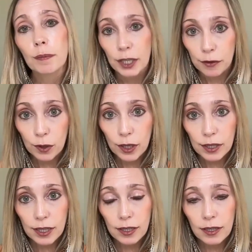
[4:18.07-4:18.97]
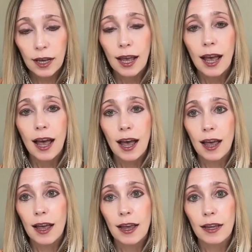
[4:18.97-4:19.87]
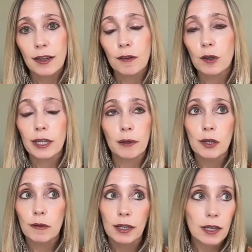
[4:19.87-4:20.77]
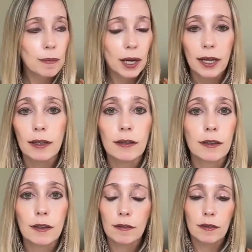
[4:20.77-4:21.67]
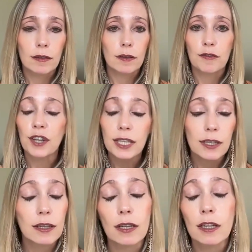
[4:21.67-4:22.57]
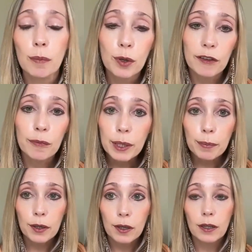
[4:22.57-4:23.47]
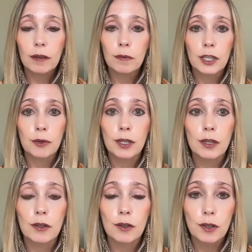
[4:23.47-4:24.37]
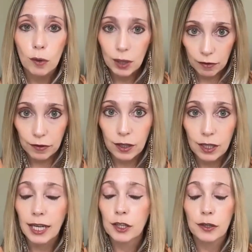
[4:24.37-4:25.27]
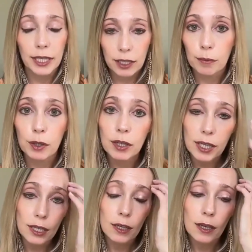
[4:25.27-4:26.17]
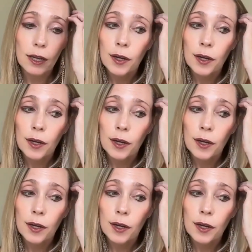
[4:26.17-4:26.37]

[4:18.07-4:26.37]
my divorce. And of course, I was surrounded by friends and supportive people, which was so helpful. I had great community.